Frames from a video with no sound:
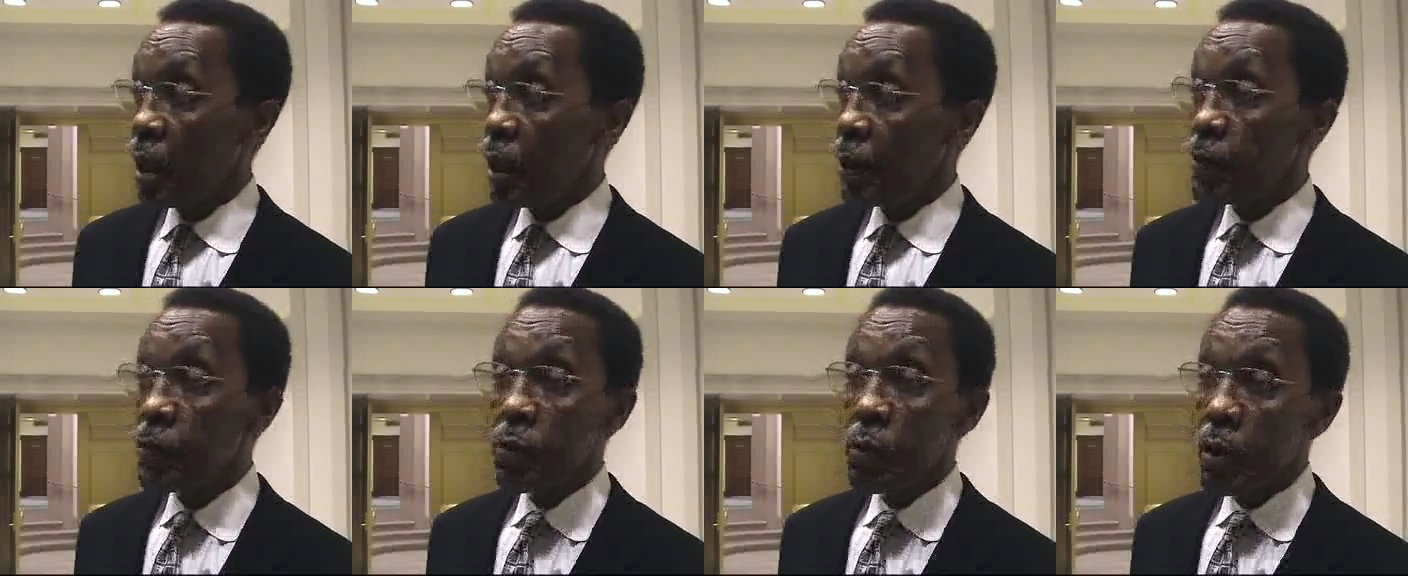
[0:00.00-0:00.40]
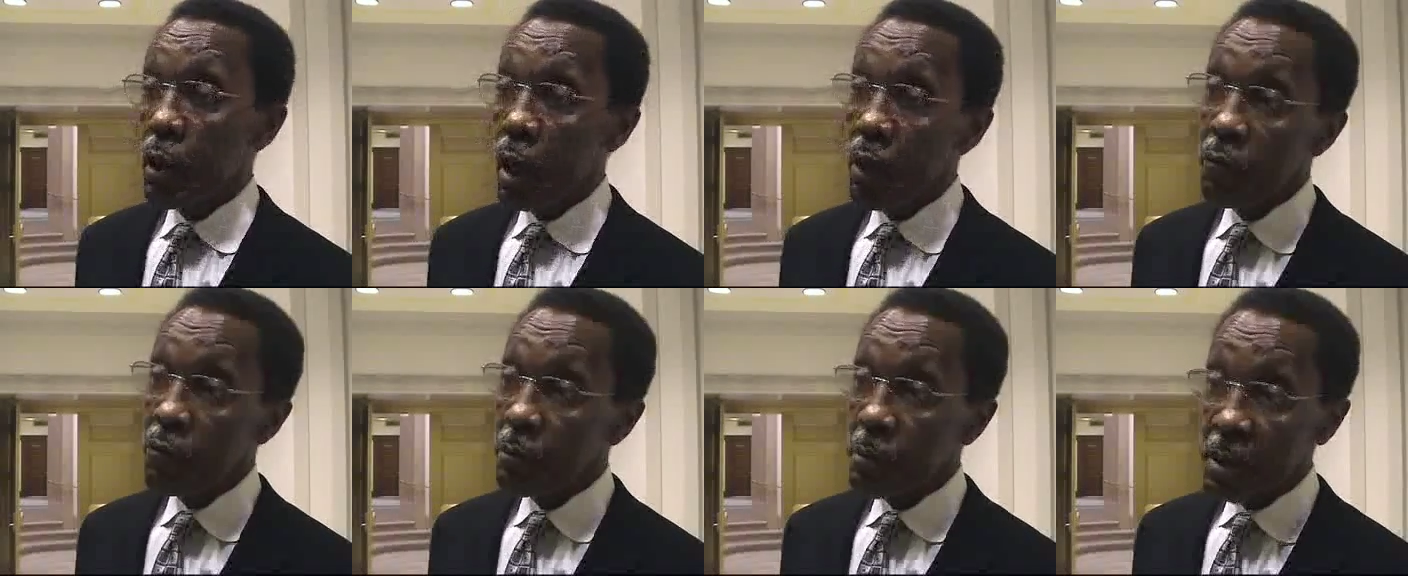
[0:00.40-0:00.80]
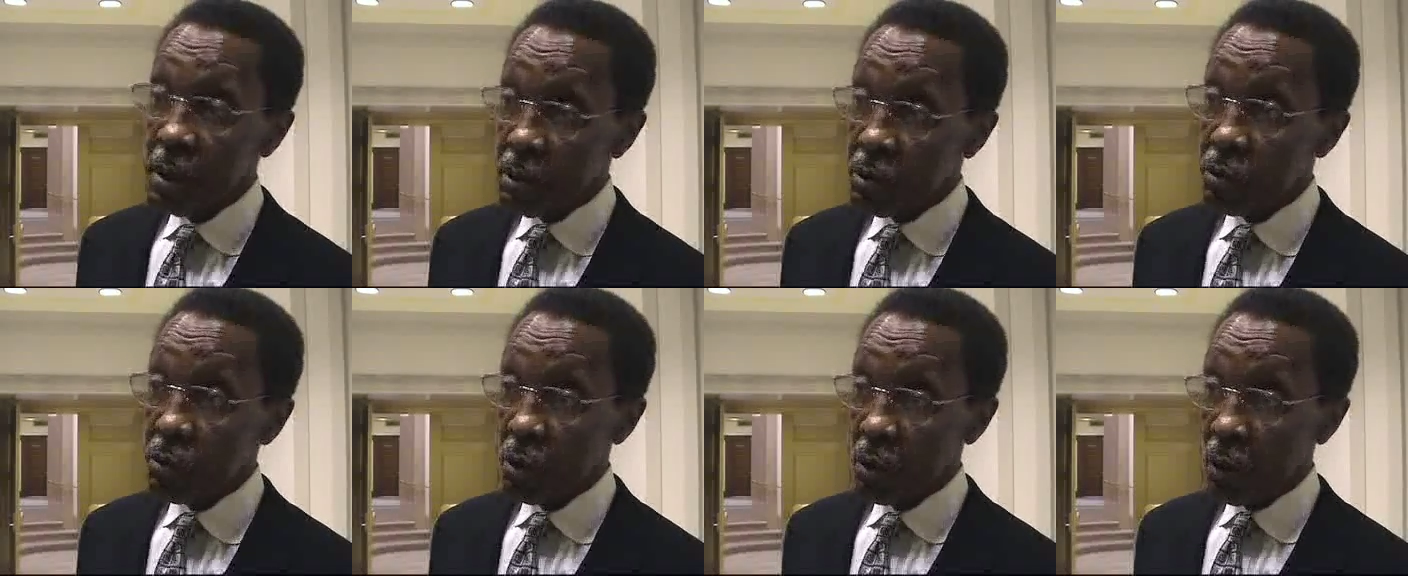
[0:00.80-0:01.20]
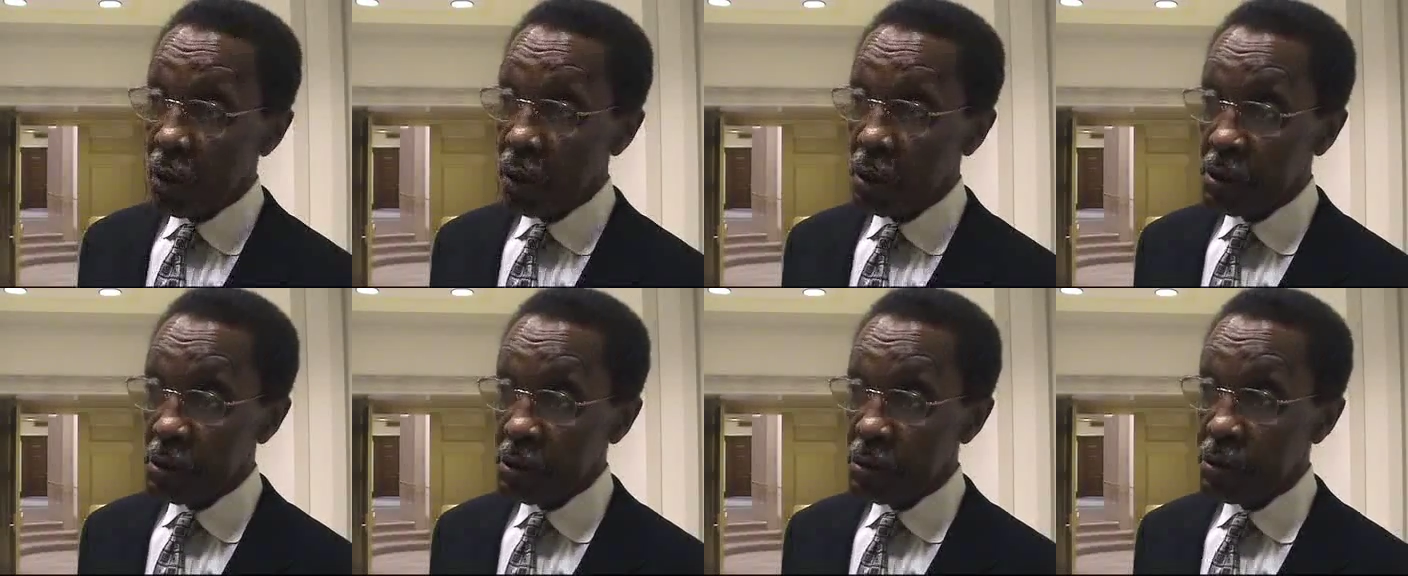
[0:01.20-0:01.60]
a new government to a
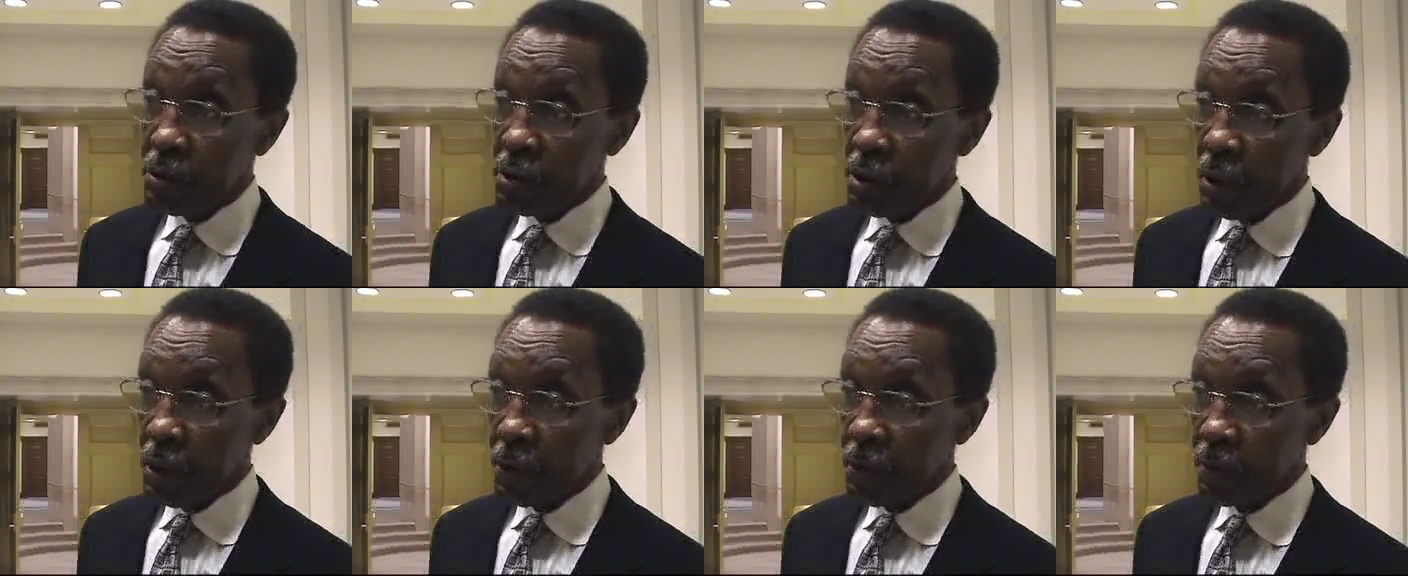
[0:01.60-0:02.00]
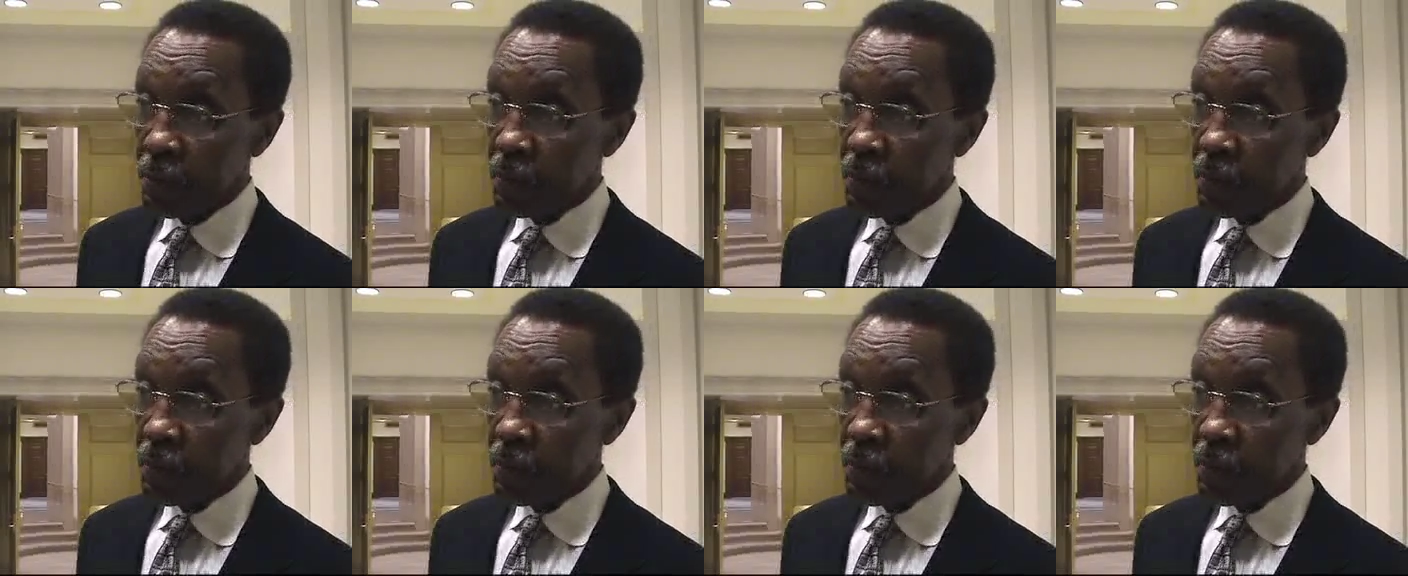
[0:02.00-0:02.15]
large extent,